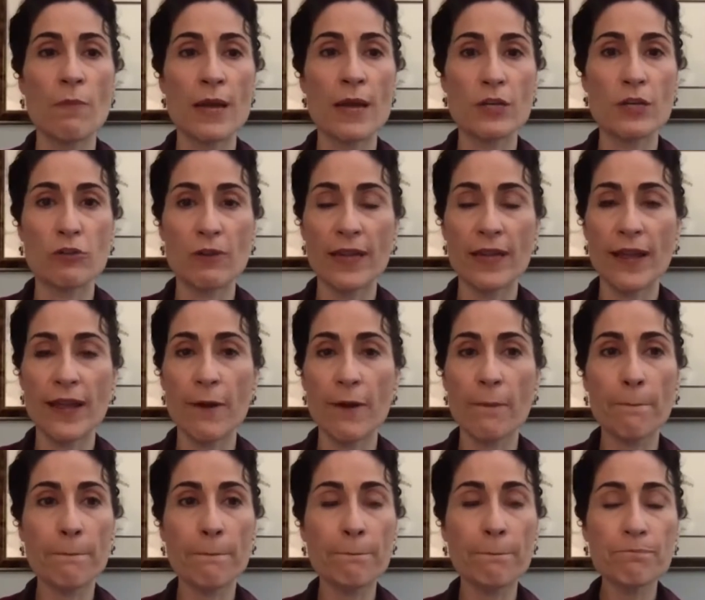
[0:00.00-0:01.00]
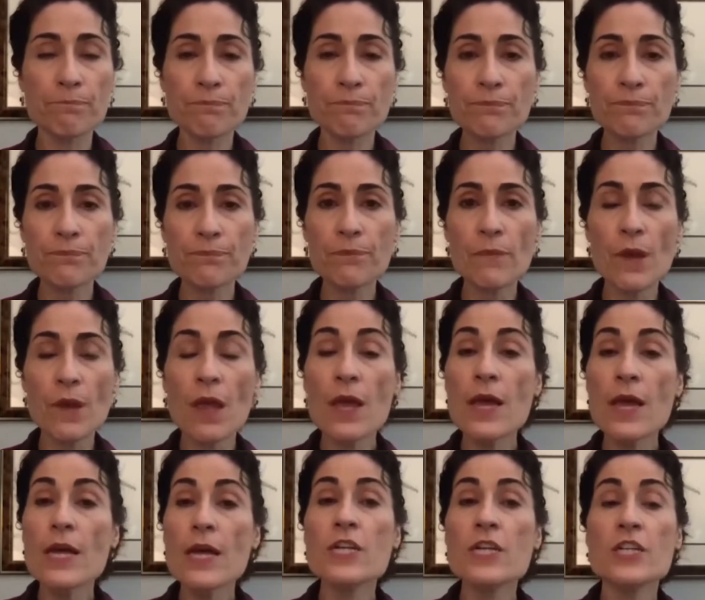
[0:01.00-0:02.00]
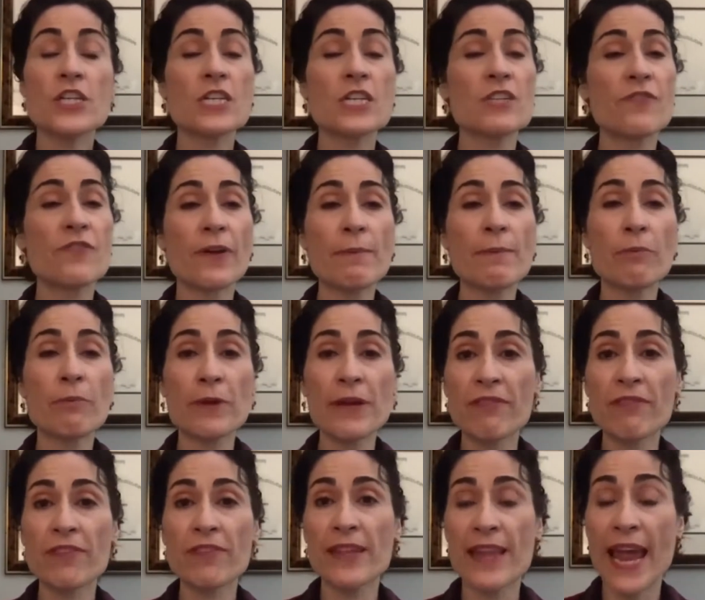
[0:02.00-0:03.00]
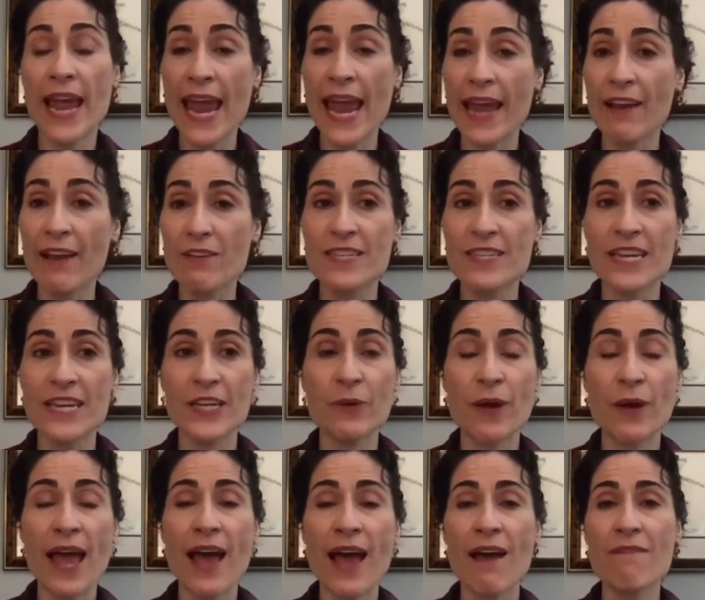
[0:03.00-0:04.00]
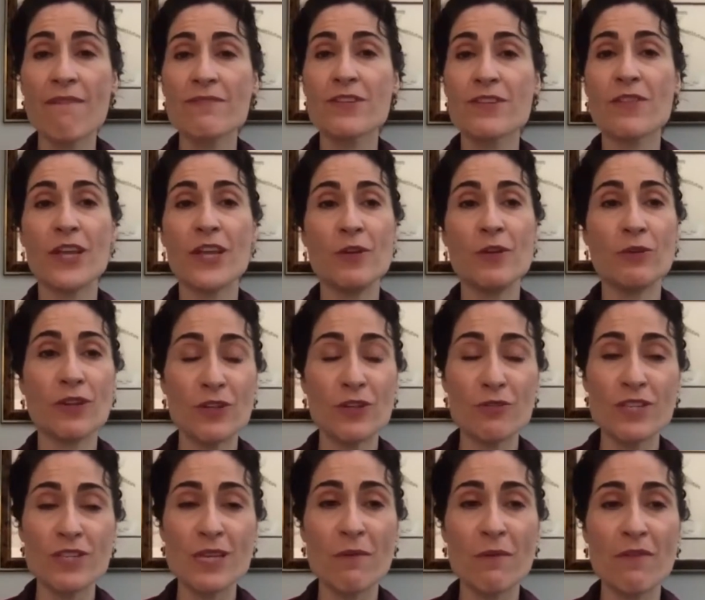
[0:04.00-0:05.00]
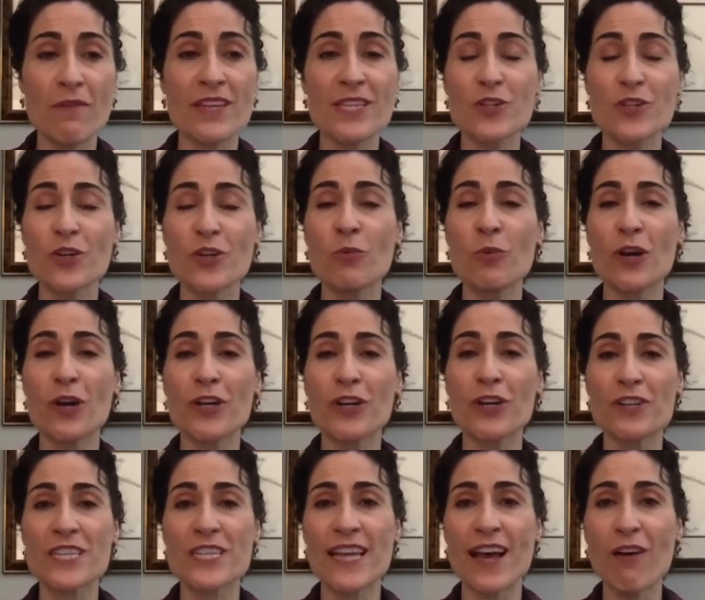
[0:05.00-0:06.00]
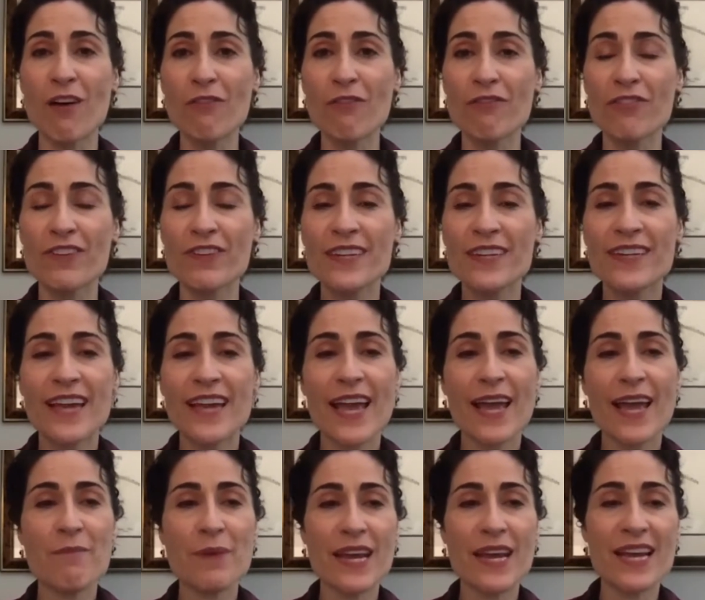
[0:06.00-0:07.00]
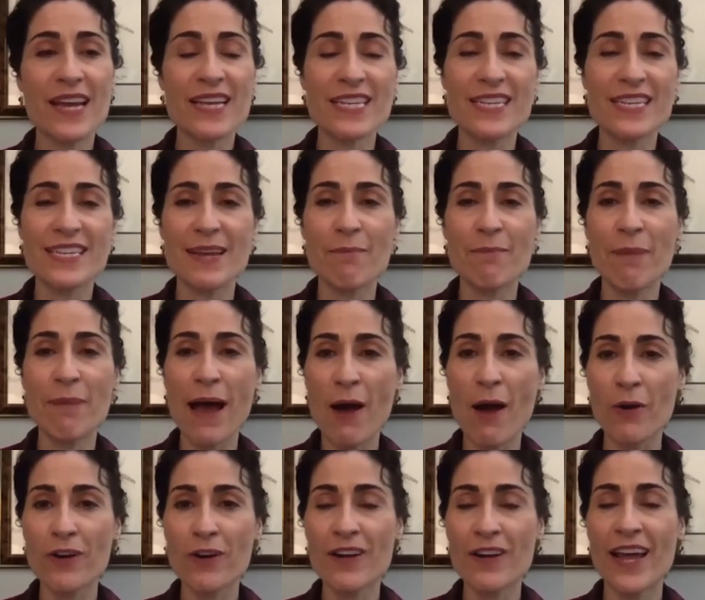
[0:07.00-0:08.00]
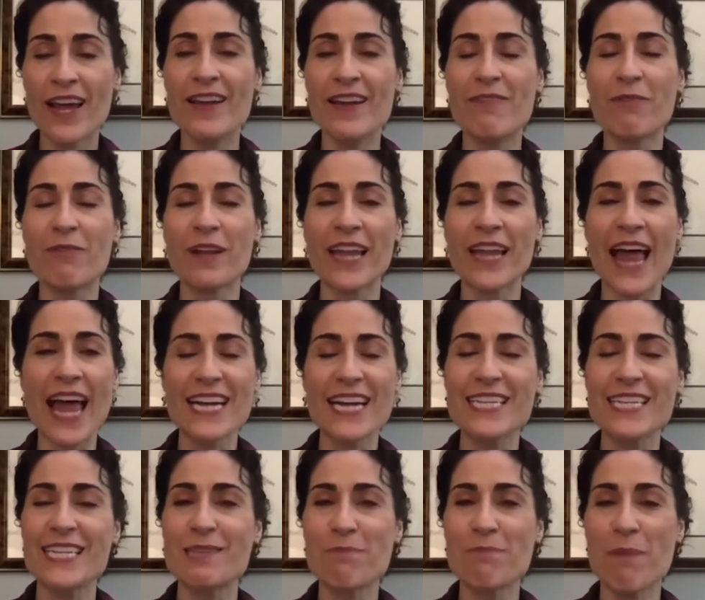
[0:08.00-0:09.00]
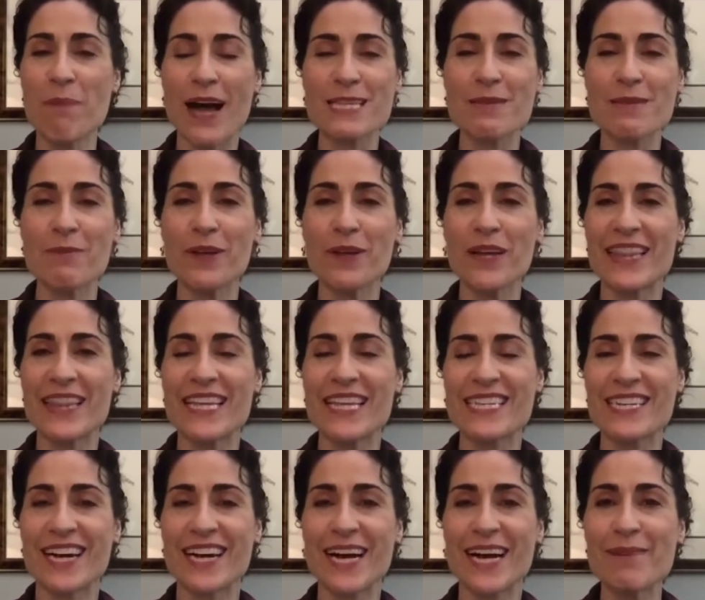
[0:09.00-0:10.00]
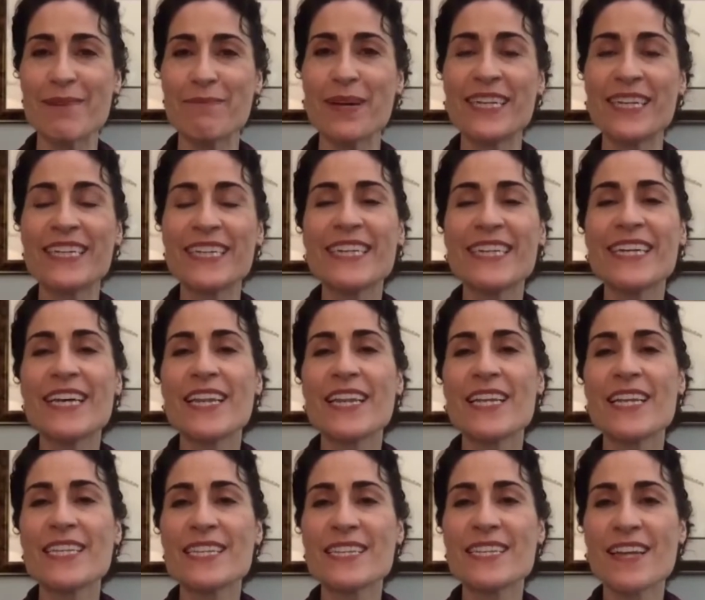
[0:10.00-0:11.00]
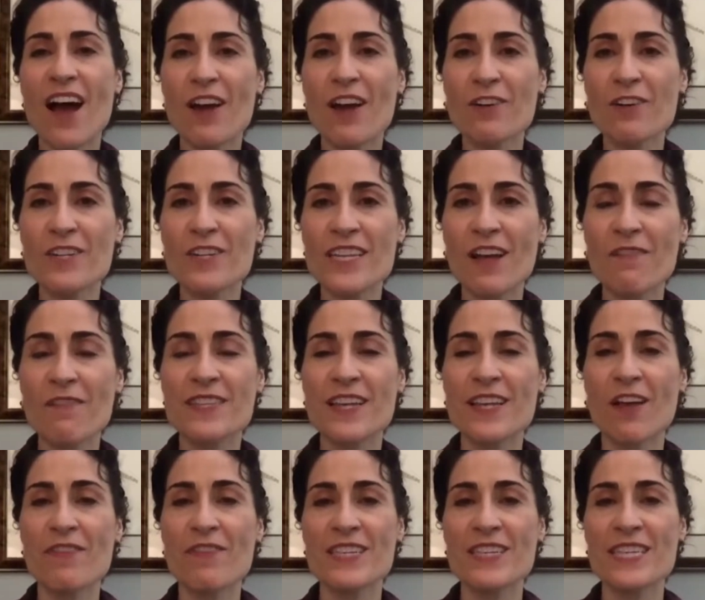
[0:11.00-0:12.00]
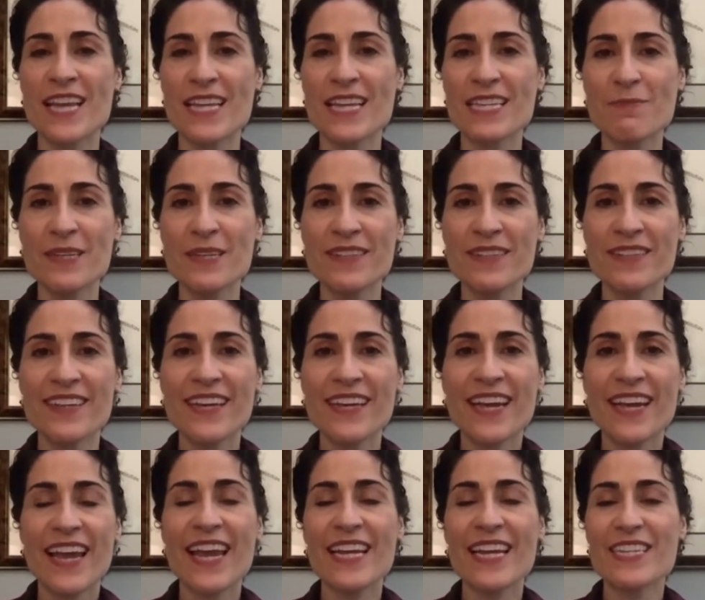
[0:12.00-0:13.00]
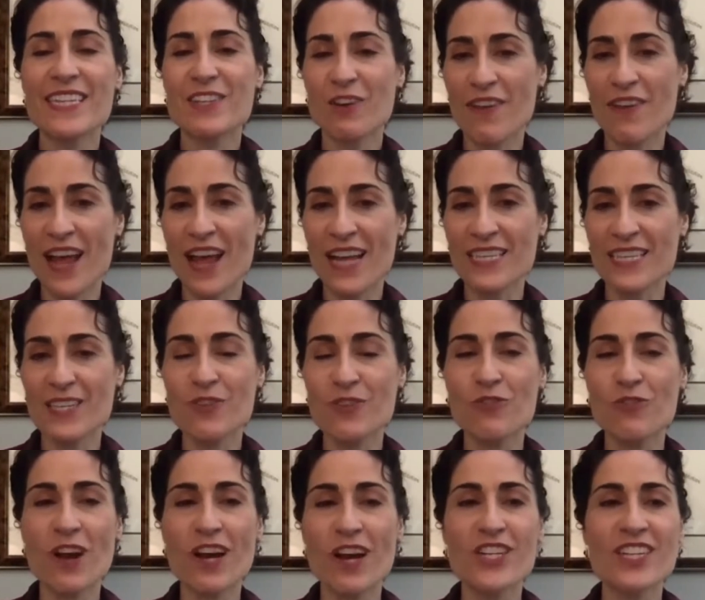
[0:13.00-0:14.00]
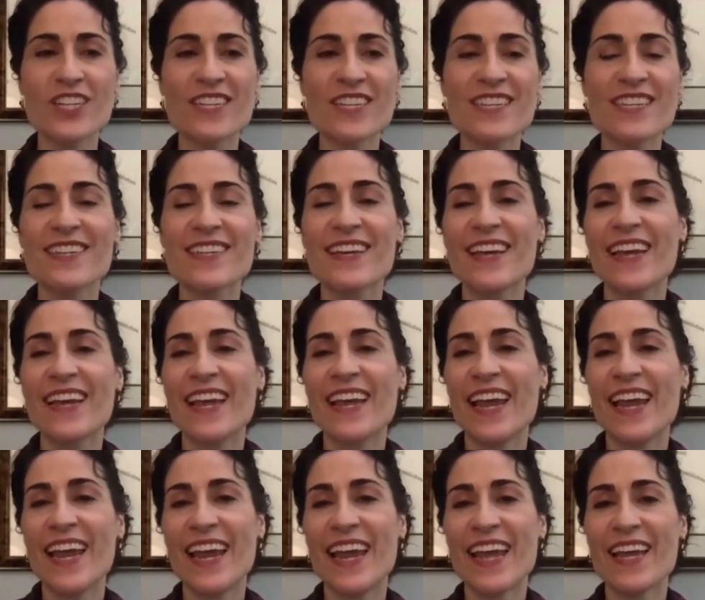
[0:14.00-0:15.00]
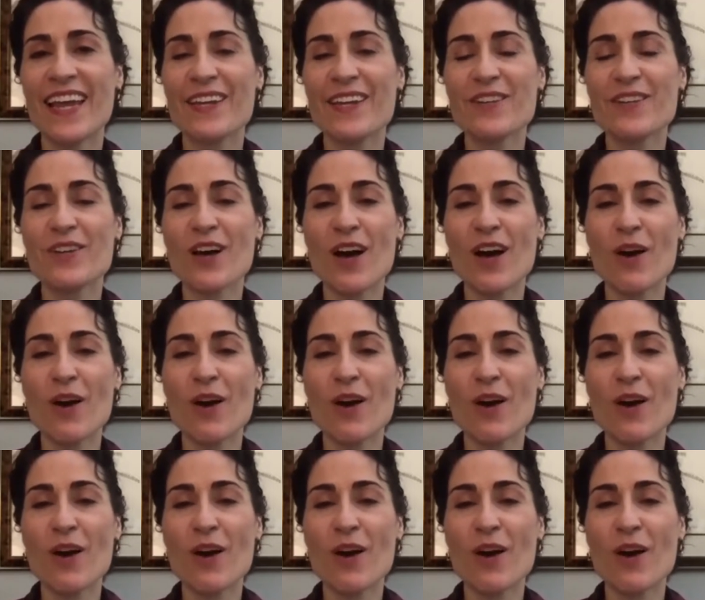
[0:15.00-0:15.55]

mentoring there. Just very briefly, the handouts that you have so that you can do some of this good work yourself and be as empowered and relaxed as possible at this time. This is an honor self-assessment, and it sort of has instructions. And